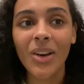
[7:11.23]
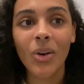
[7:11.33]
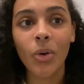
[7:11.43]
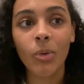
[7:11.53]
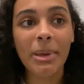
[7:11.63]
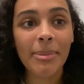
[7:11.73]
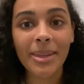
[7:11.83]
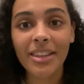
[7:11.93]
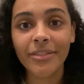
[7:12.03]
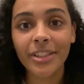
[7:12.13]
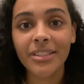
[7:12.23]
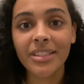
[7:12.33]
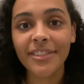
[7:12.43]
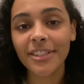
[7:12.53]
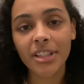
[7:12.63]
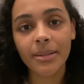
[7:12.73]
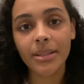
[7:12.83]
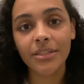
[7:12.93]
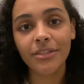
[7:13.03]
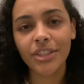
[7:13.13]
or maybe even different types
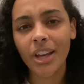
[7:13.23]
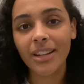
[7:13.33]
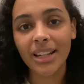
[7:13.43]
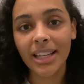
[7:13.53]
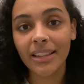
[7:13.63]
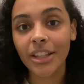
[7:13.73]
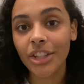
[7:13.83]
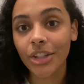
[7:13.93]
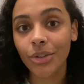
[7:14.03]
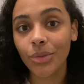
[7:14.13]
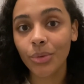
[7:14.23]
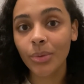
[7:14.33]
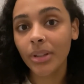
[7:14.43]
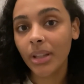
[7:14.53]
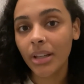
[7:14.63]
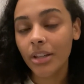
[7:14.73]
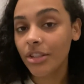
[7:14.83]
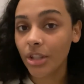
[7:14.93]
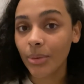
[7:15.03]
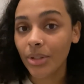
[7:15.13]
of journaling that you
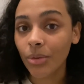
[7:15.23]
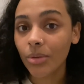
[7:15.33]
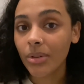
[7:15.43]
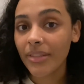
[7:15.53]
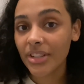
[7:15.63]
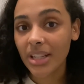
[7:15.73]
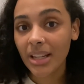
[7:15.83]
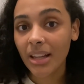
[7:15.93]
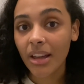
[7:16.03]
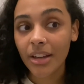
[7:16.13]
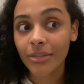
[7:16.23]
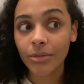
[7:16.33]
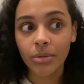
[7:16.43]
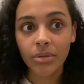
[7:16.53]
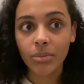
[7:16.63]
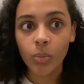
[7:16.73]
do in your everyday life, or